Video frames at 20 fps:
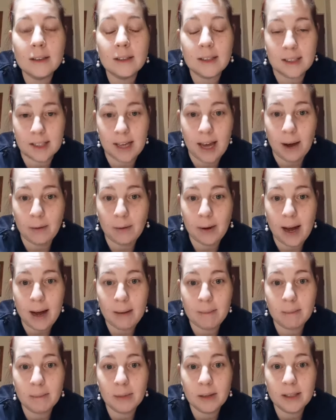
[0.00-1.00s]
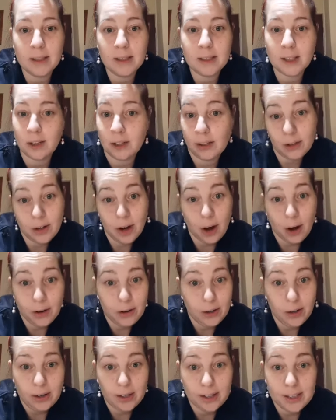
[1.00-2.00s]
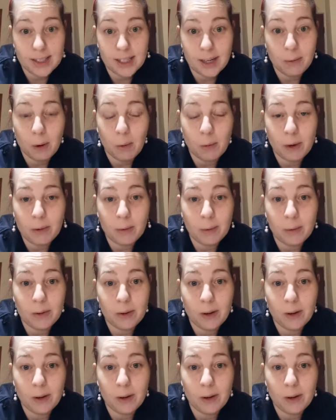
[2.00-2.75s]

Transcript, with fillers: the Scout camp so you know you can see what we